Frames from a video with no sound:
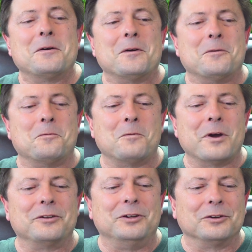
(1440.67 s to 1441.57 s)

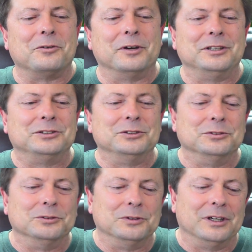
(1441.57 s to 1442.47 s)
whether you're going
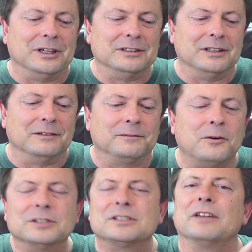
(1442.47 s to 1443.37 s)
to
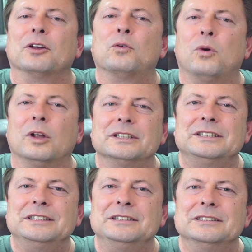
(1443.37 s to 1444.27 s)
focus on the
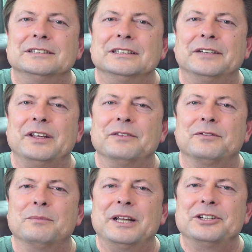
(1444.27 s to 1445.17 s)
quality of the
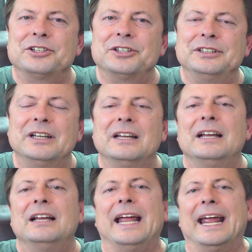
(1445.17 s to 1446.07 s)
information
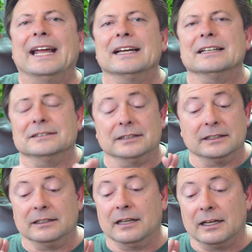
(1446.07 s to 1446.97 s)

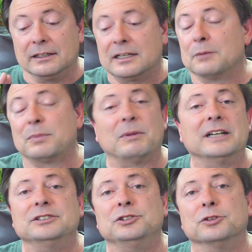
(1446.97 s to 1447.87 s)
and
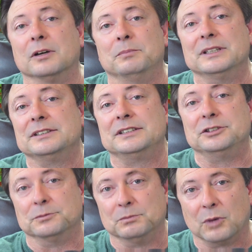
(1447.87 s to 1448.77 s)
compromise your ability
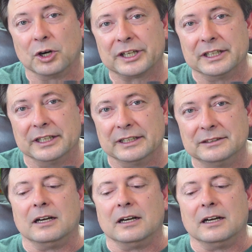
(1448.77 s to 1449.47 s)
to market it.